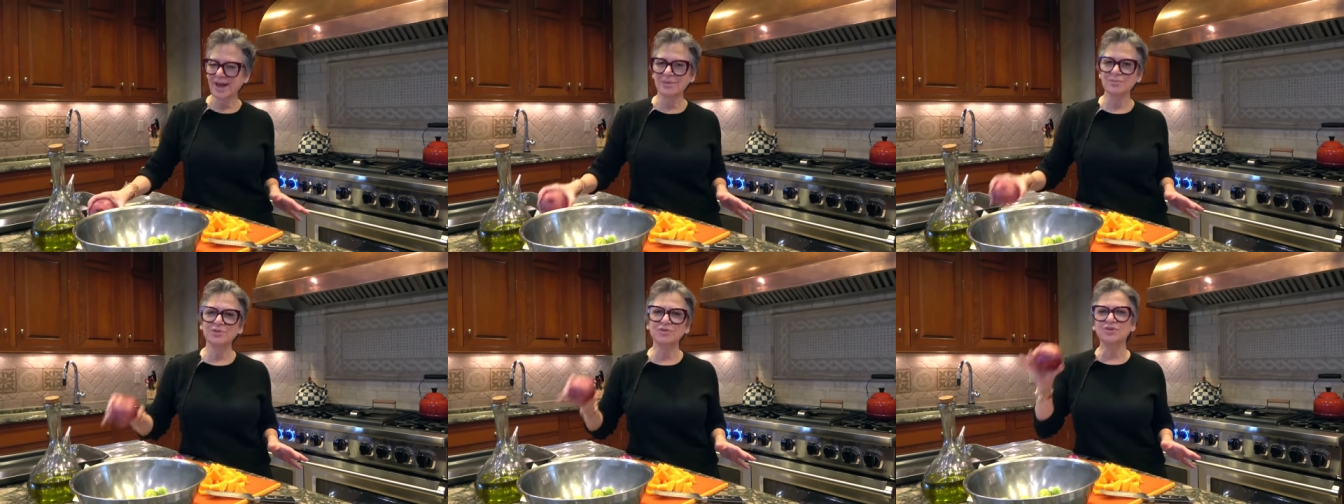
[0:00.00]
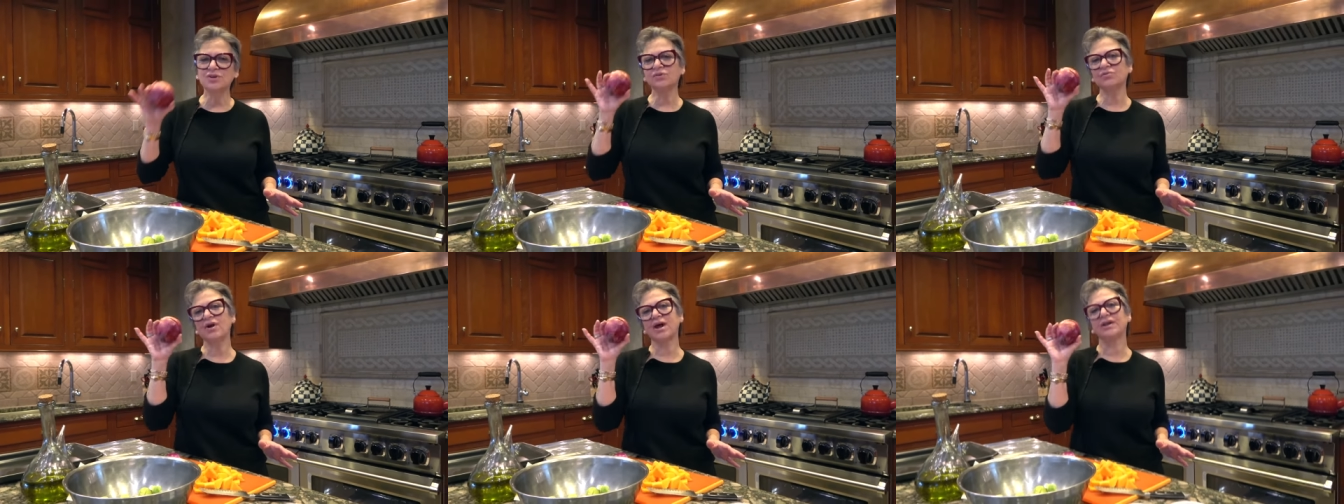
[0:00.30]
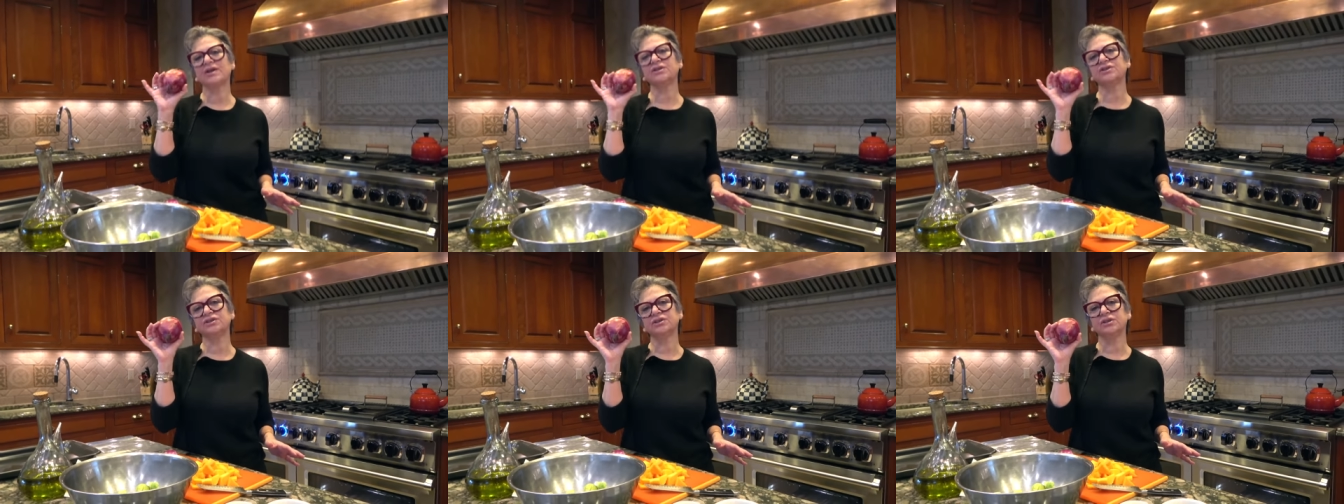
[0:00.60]
I'm using
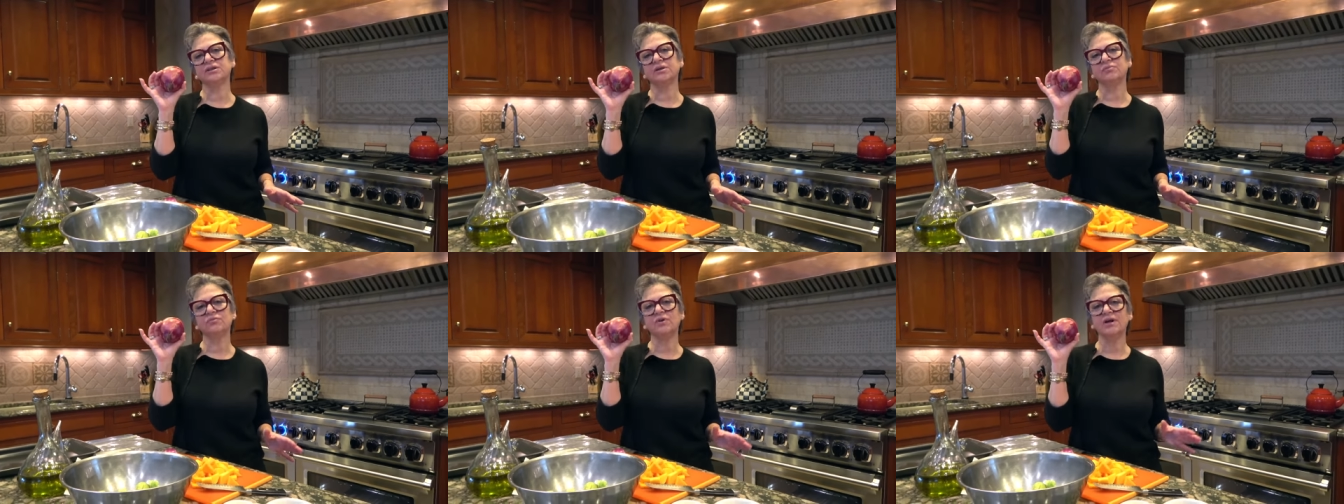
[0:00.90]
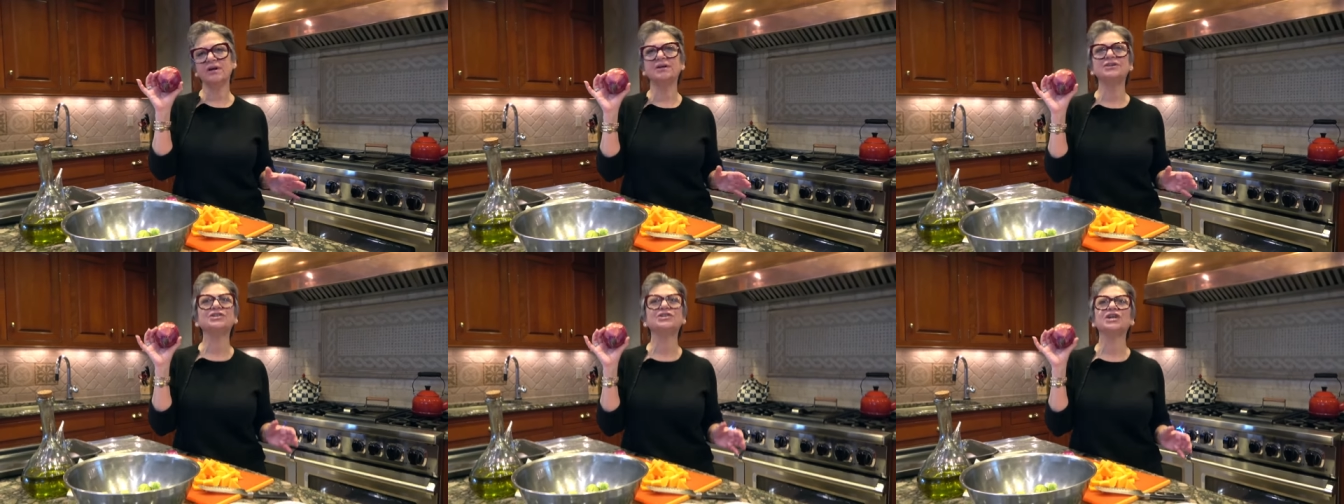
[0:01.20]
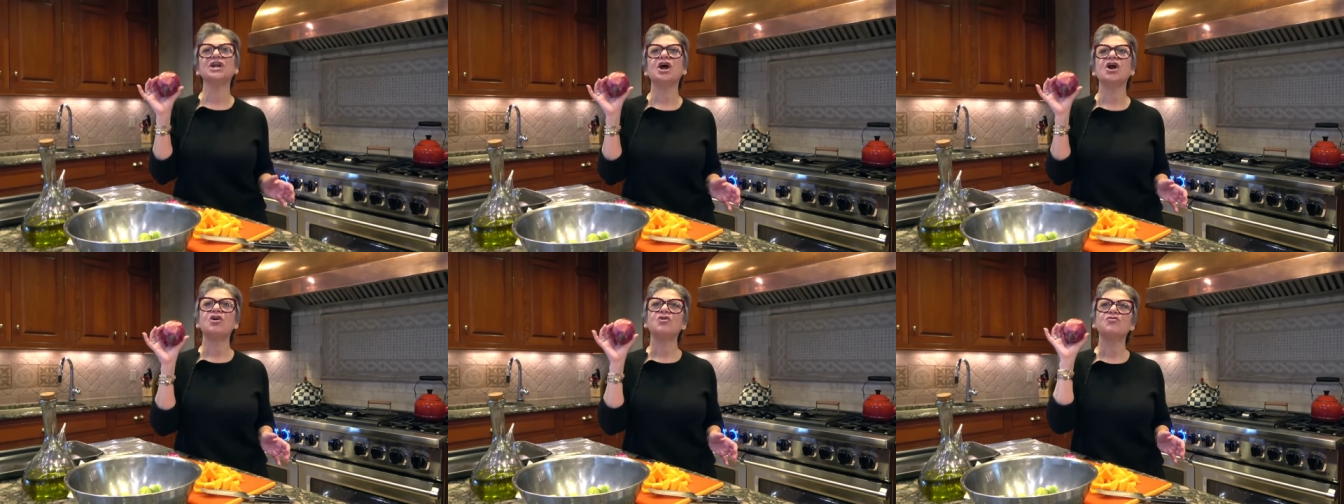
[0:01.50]
red onion, red
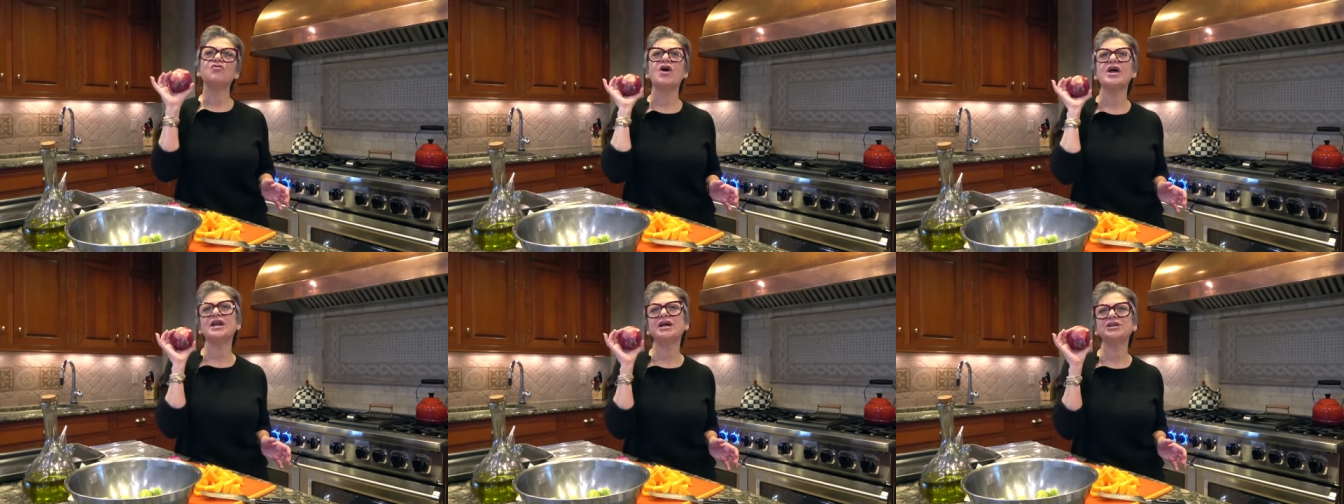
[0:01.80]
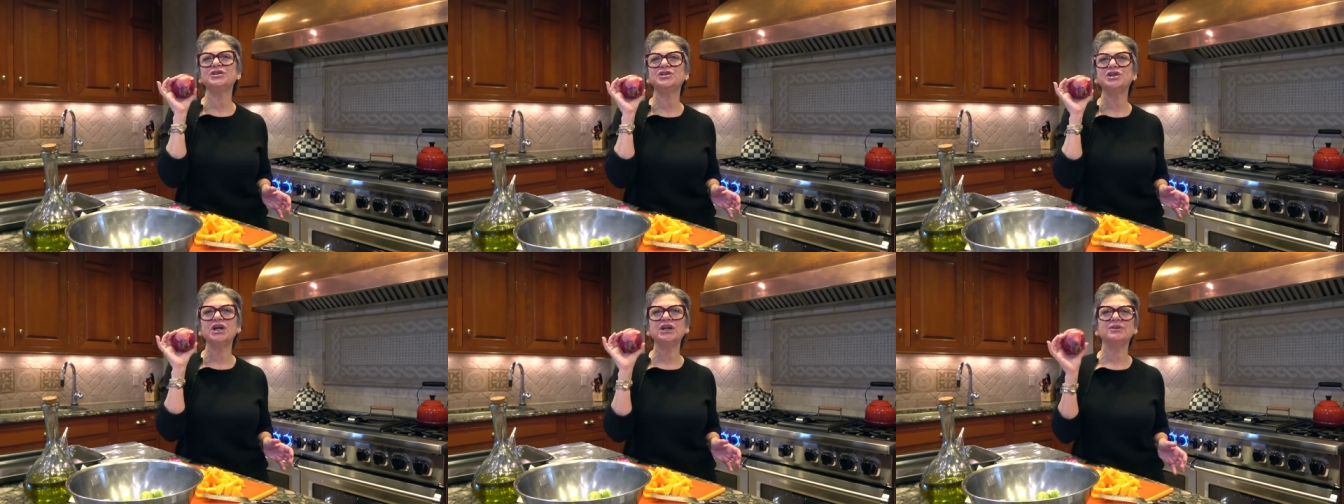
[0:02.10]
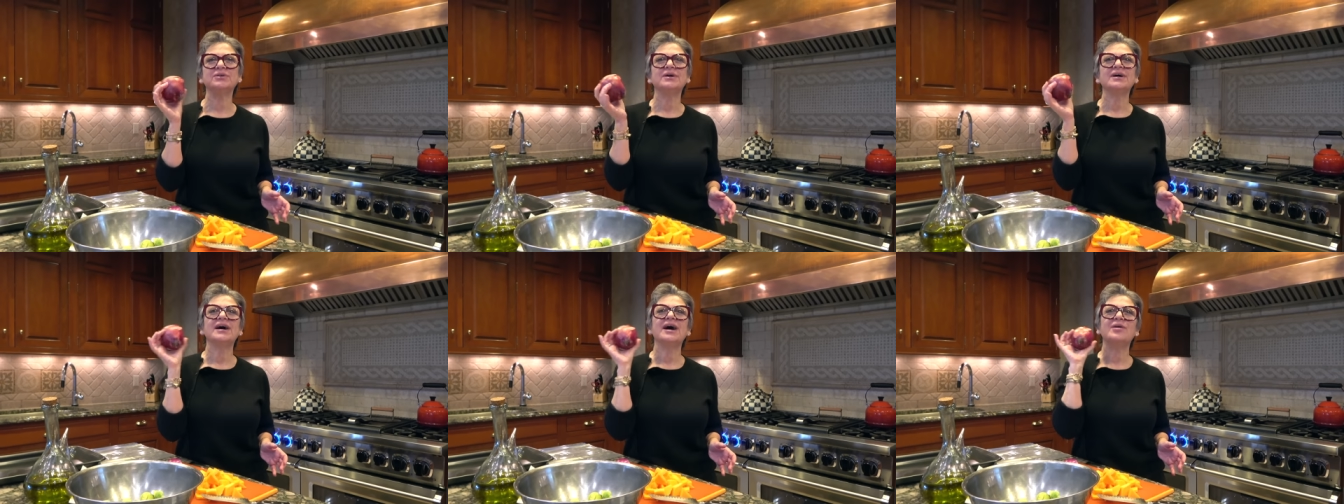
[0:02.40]
onion, red onion.